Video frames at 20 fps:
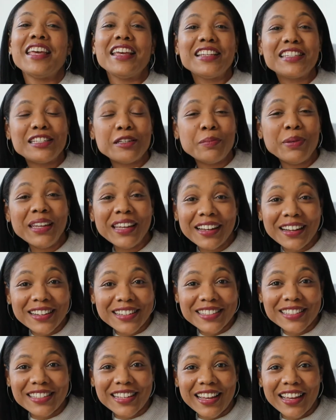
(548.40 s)
thanks to
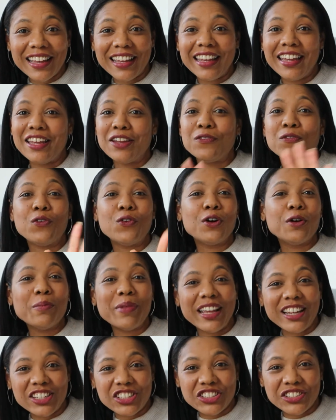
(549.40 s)
Beyoncé and
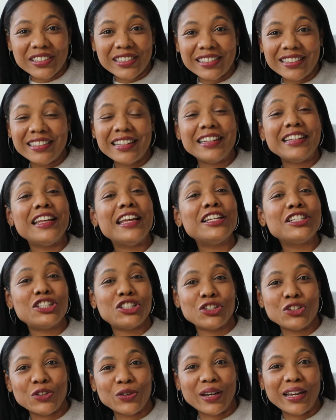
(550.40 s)
Formation and
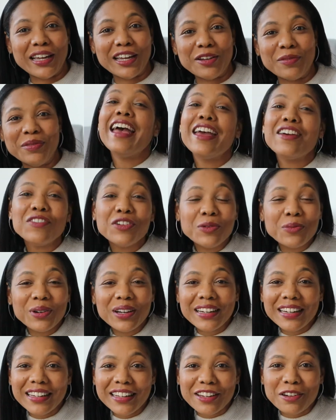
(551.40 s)
Instagram,
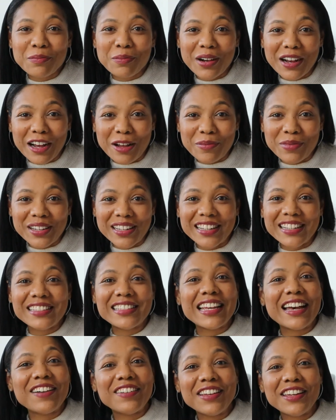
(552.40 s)
everyone and their mama is
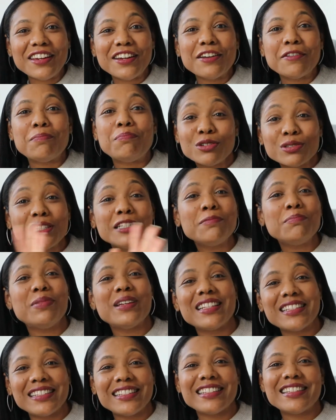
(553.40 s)
out here building
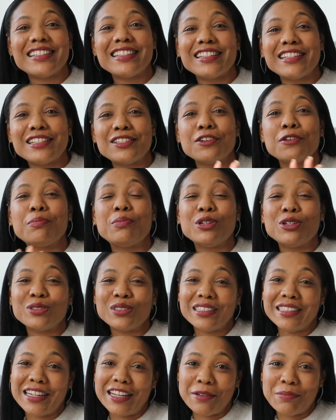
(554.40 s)
businesses or
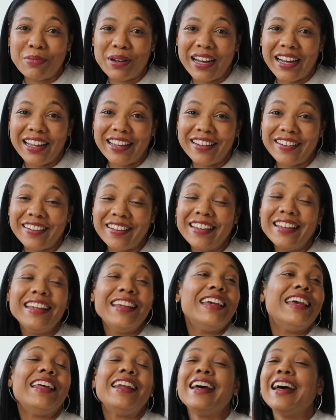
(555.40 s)
building empire.
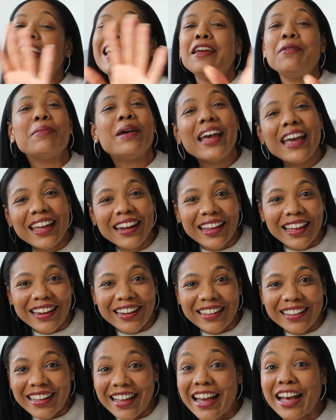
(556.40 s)
And I ain't mad at
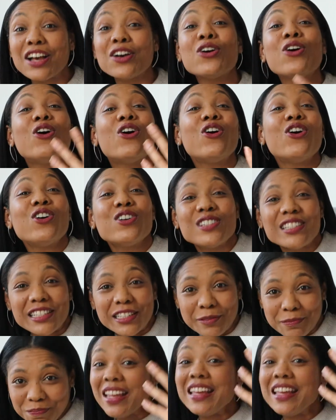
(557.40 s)
it. I called it,